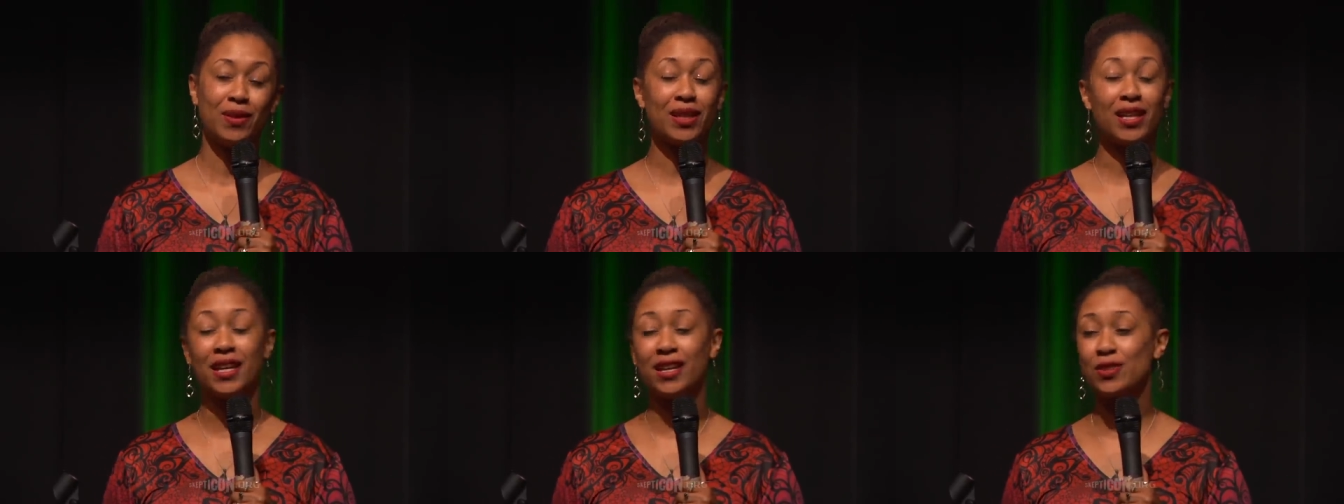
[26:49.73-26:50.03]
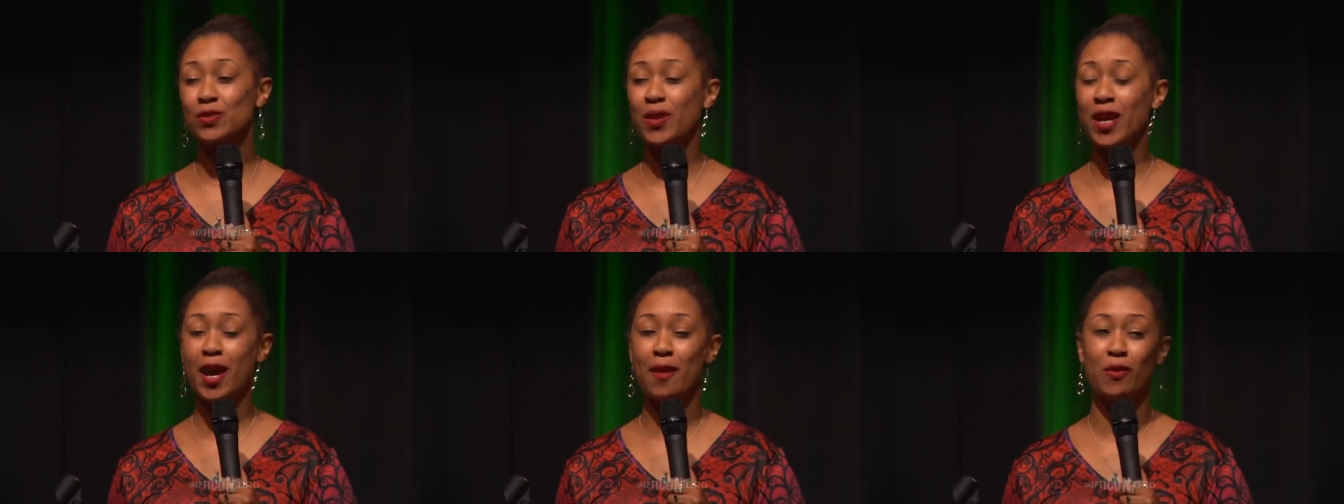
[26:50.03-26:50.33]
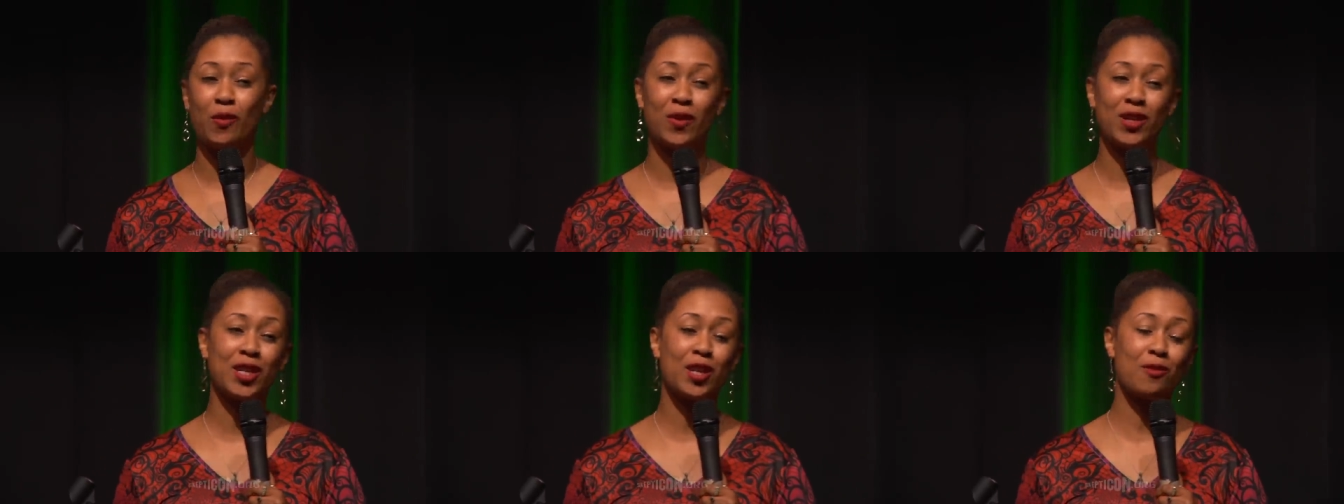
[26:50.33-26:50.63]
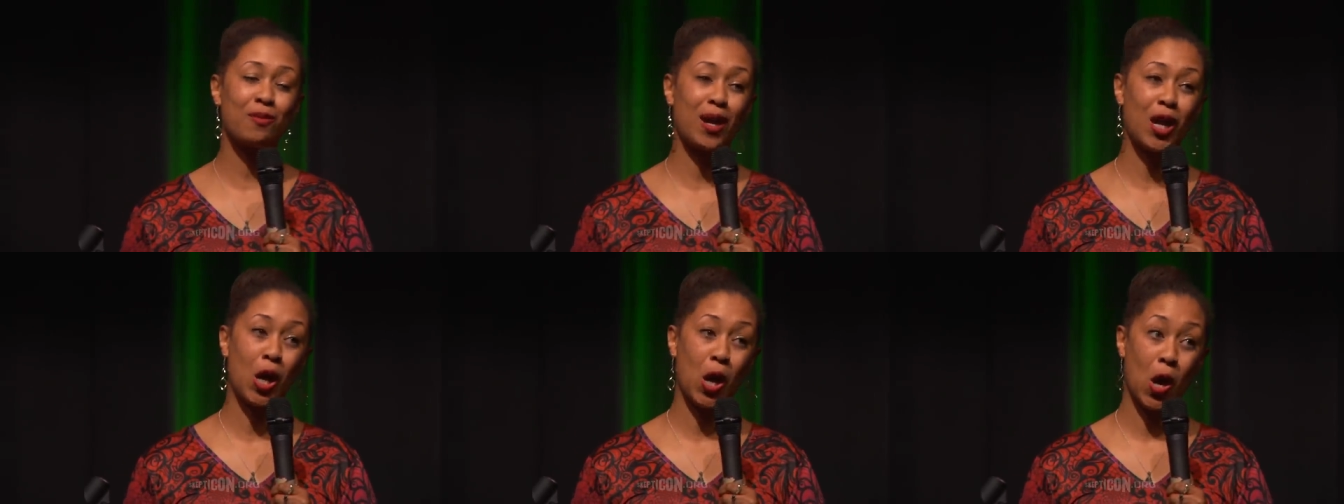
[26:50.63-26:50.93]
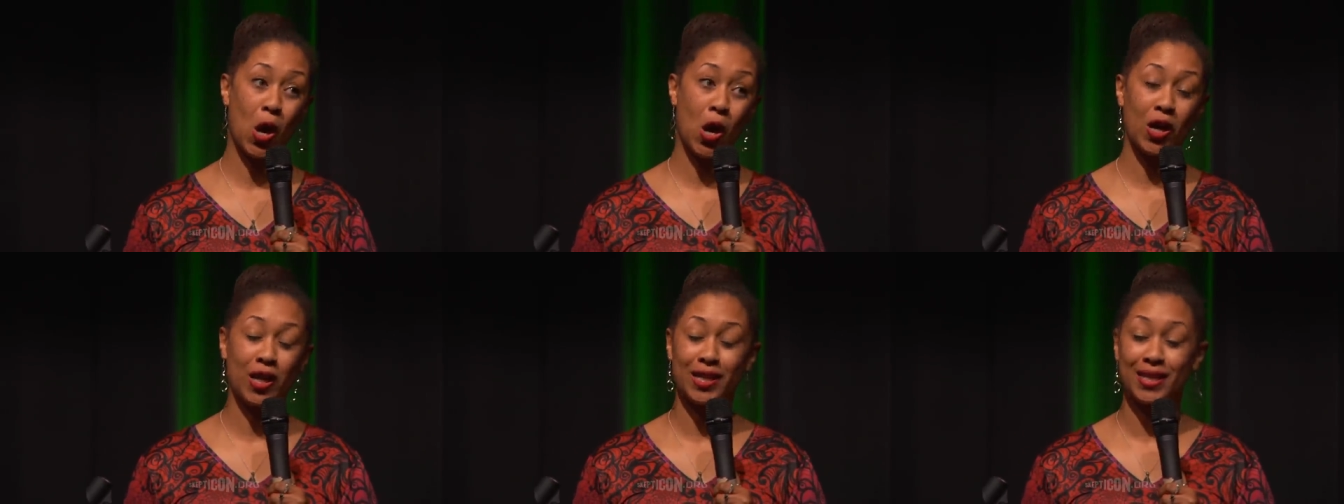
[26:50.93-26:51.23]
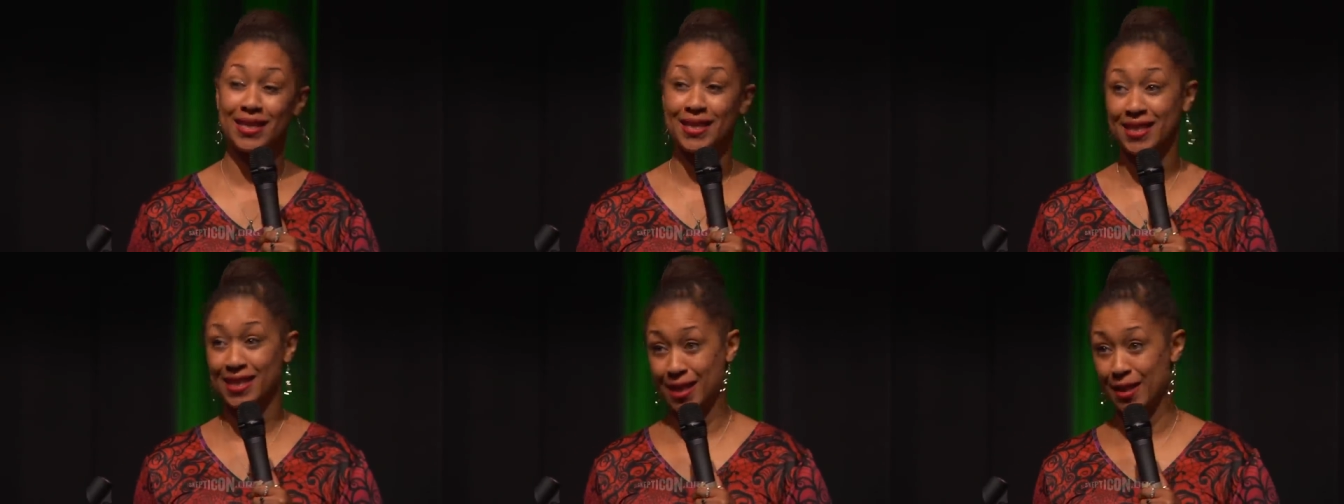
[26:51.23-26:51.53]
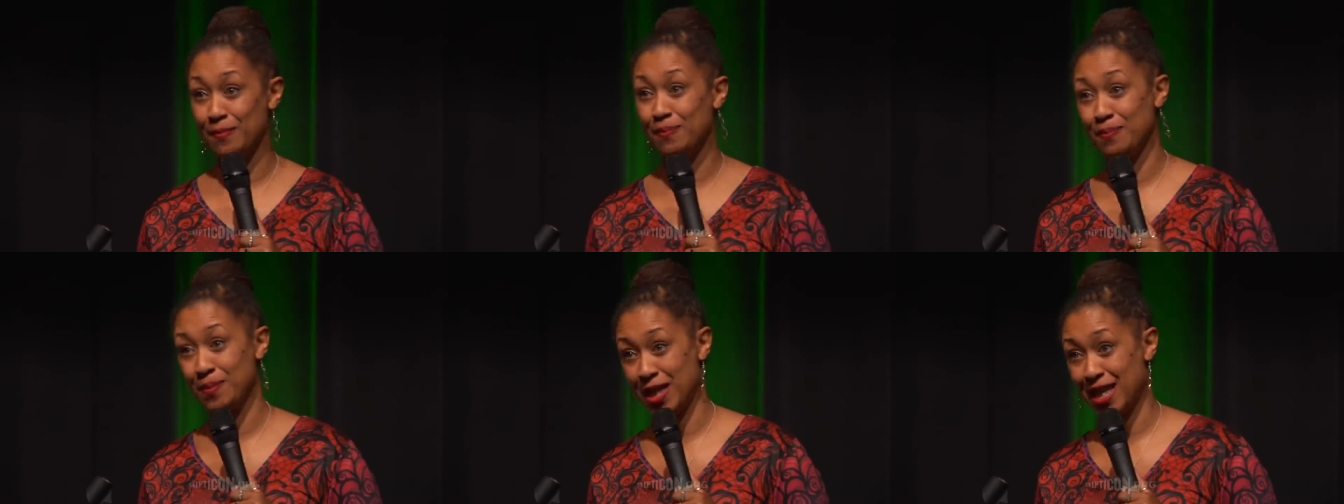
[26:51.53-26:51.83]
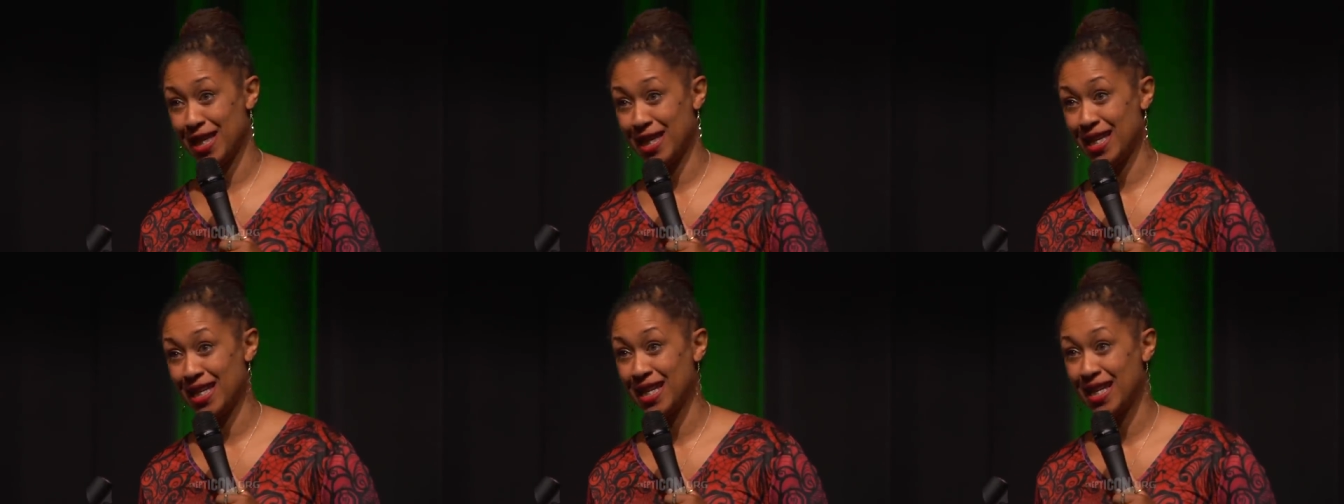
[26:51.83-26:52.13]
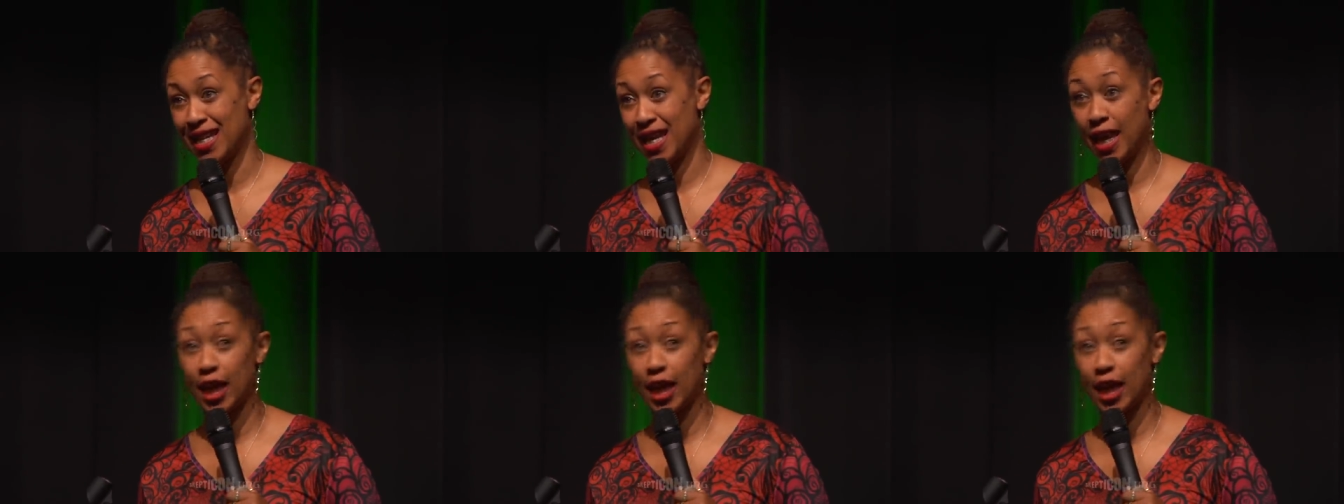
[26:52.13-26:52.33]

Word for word: Here's what happened. One year my aunt sent me